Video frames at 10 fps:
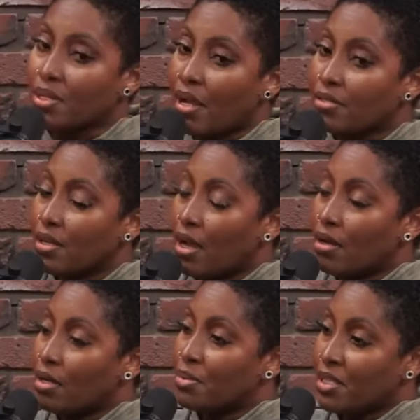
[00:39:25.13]
was actually kind
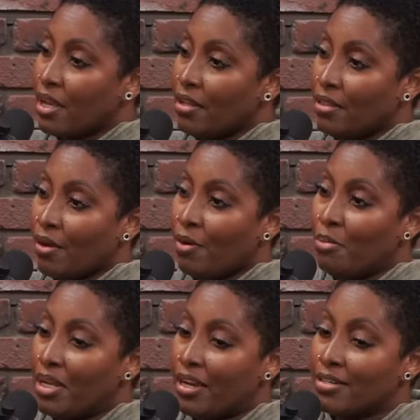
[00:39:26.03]
of upset though
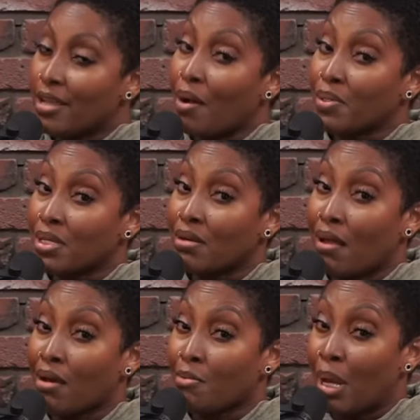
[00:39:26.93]
because I was in a
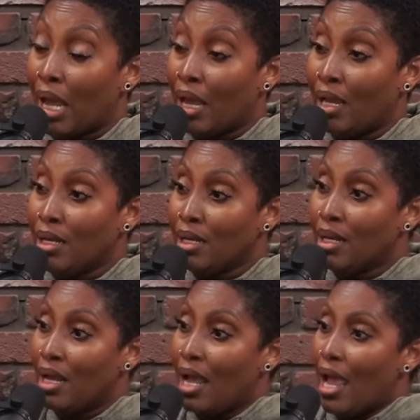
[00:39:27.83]
lot of pain,
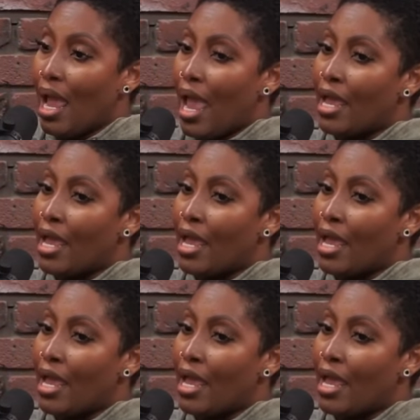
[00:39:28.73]
mm-hmm.